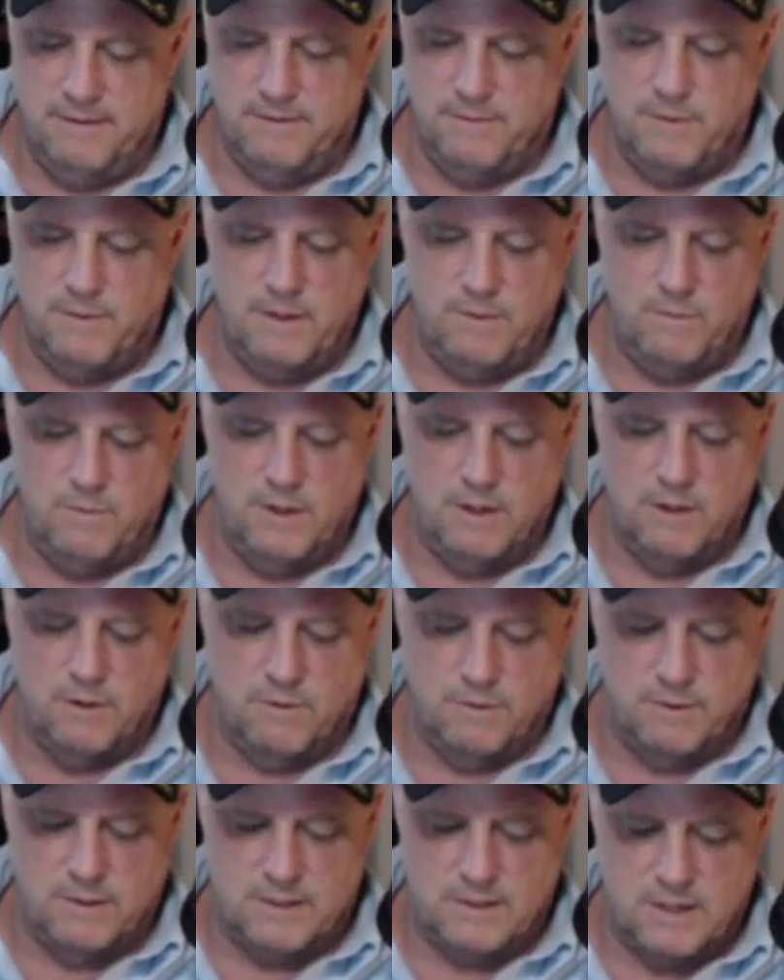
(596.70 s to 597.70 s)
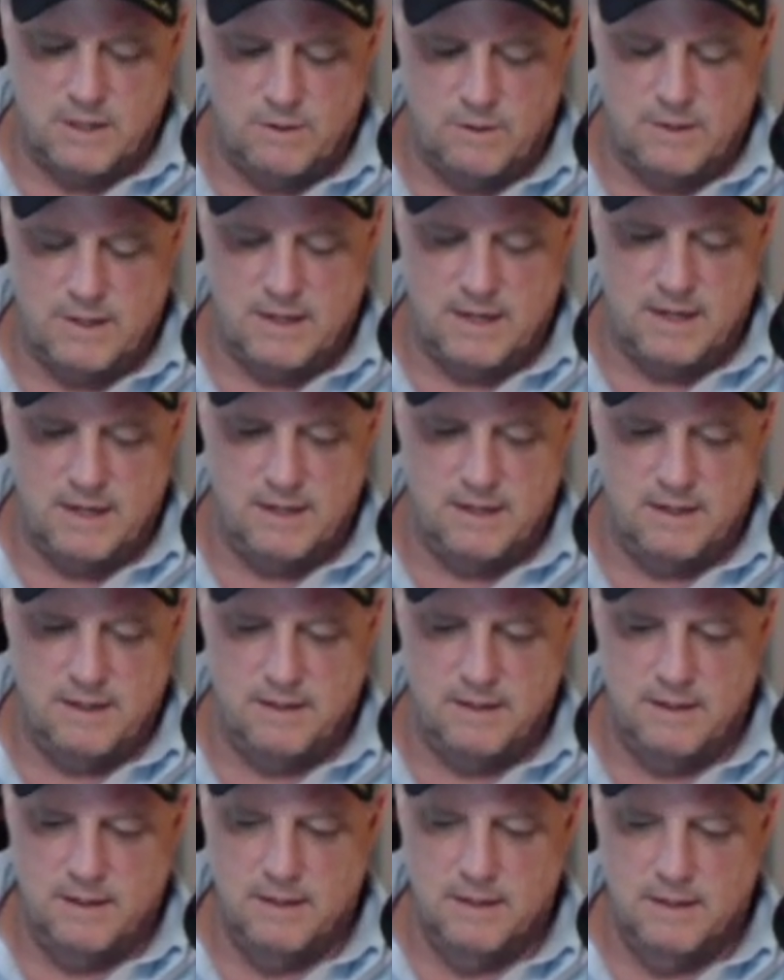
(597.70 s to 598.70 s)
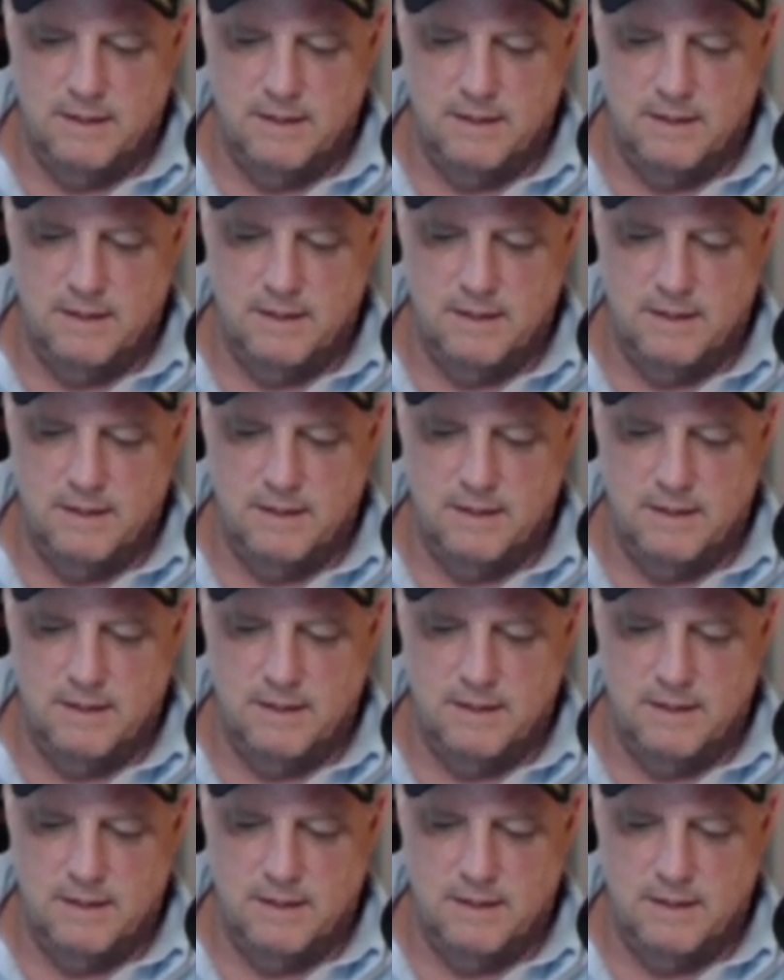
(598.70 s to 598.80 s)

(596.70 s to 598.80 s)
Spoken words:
we know what's going on, and